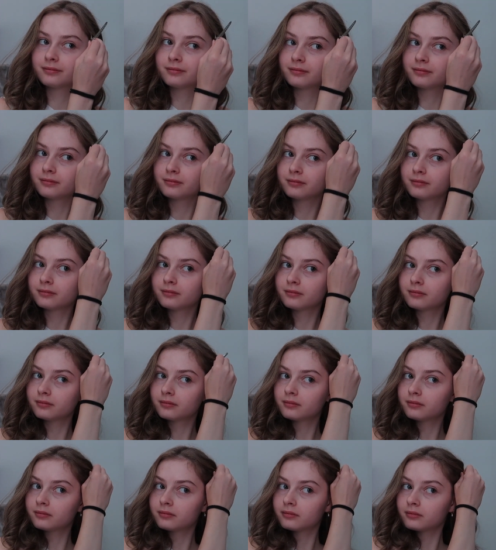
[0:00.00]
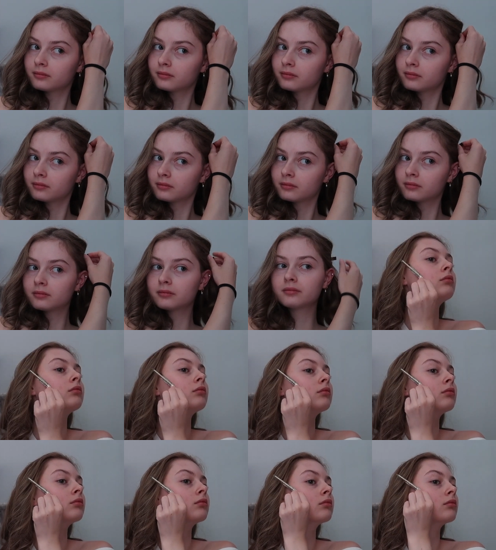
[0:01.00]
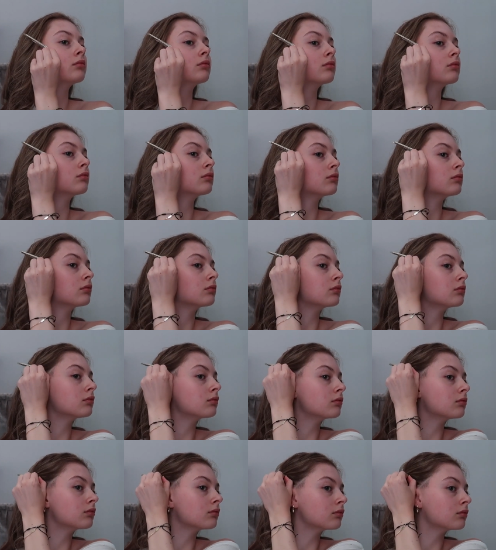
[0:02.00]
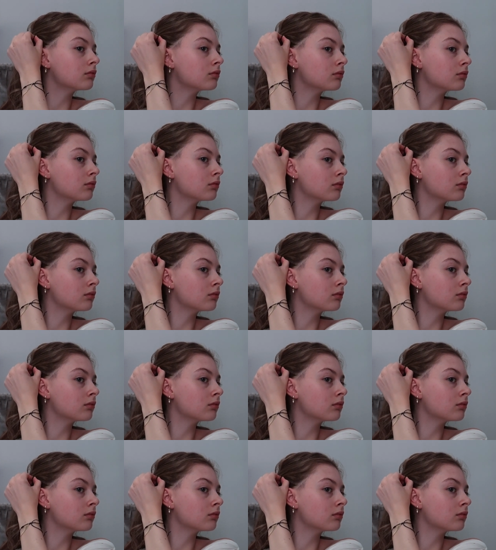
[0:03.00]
Nothing is said.